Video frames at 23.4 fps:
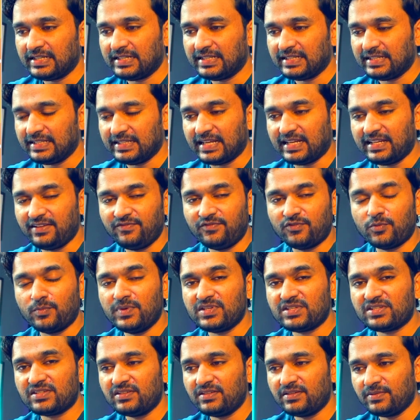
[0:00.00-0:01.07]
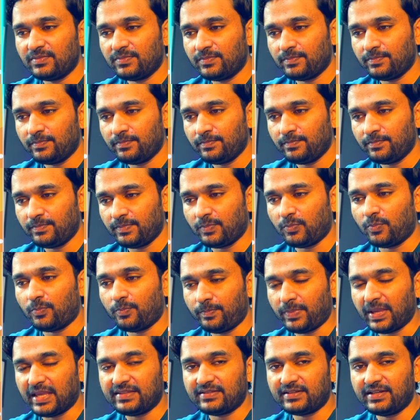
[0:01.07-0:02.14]
that information
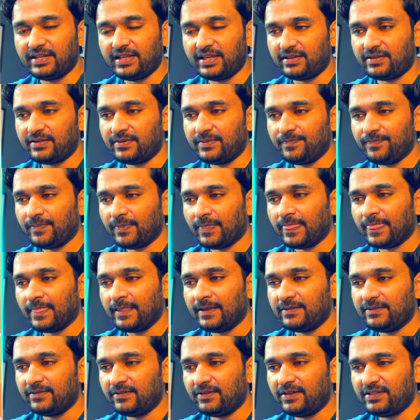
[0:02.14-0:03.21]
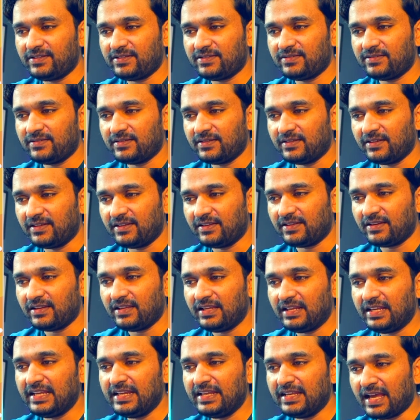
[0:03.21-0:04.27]
pasted here. So it's
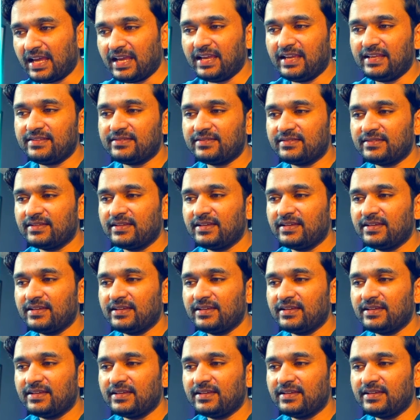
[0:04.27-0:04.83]
really nice